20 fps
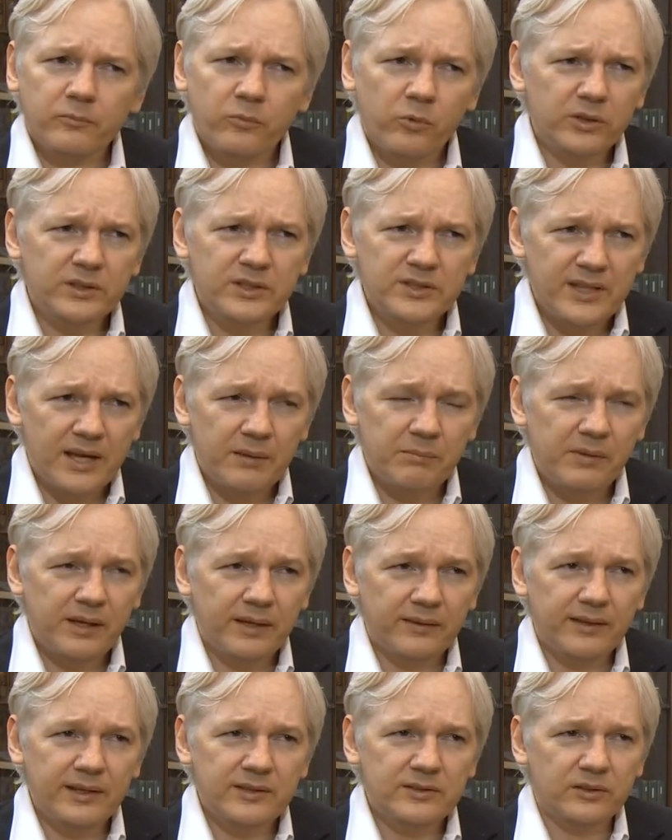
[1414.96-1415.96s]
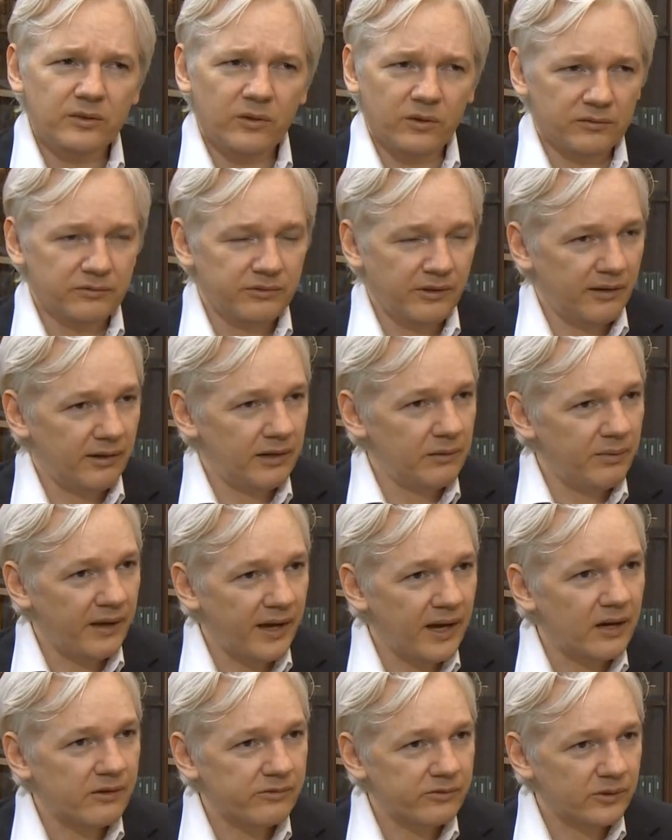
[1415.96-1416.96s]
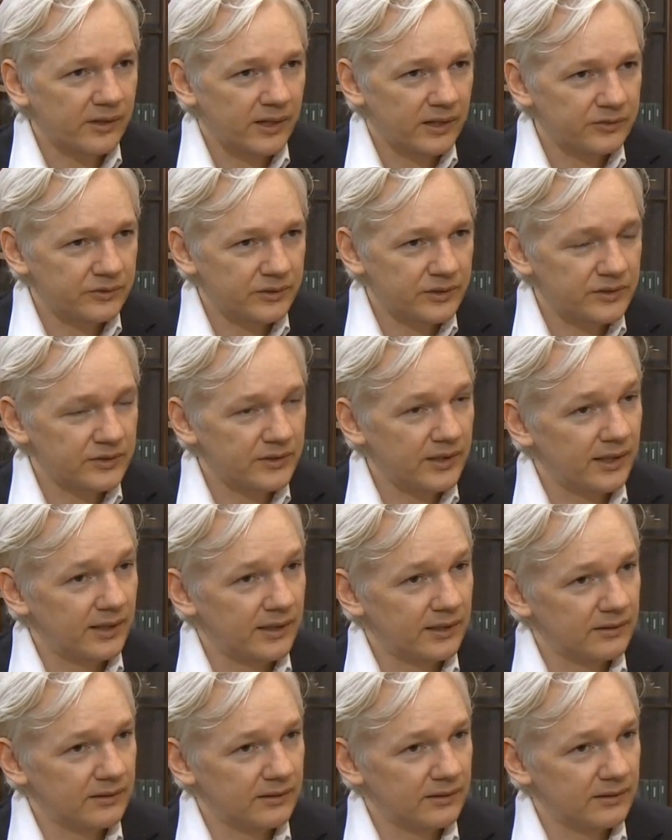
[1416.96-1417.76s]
What does that mean? These are not very powerful countries.